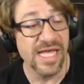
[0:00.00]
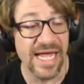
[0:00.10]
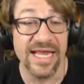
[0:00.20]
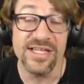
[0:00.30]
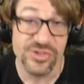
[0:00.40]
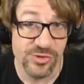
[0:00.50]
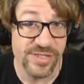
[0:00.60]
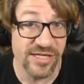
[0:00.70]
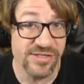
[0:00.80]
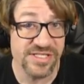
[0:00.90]
And in two
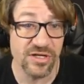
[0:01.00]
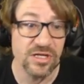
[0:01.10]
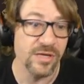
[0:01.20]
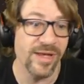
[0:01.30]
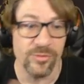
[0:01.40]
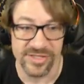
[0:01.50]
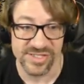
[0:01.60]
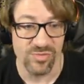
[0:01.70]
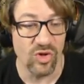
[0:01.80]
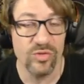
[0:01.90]
years, they're gonna come out with a
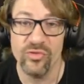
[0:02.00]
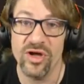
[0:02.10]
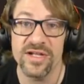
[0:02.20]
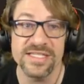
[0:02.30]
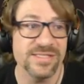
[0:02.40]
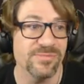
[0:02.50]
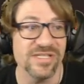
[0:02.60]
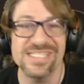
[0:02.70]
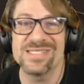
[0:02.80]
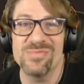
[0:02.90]
smaller product, something
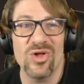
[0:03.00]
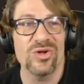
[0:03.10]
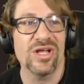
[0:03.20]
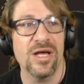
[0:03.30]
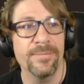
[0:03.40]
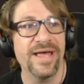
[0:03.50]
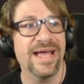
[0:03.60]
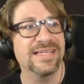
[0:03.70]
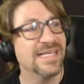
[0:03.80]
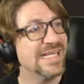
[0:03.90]
smaller,
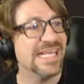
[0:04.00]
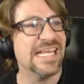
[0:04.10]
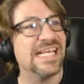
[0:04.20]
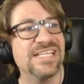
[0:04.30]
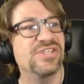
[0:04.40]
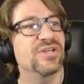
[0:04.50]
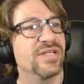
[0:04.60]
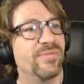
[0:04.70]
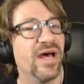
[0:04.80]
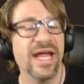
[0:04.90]
compact, easier to
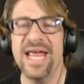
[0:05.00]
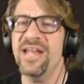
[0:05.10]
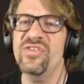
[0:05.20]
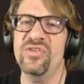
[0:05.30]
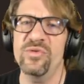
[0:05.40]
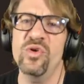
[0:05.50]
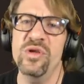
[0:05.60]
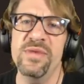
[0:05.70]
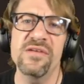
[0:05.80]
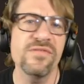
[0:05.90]
buy, and it's gonna
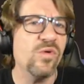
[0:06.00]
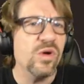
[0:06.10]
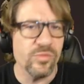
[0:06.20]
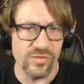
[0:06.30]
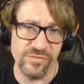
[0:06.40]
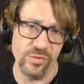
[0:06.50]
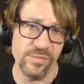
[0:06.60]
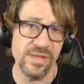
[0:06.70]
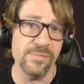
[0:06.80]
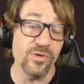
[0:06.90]
be affordable for the
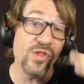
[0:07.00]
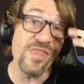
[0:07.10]
people.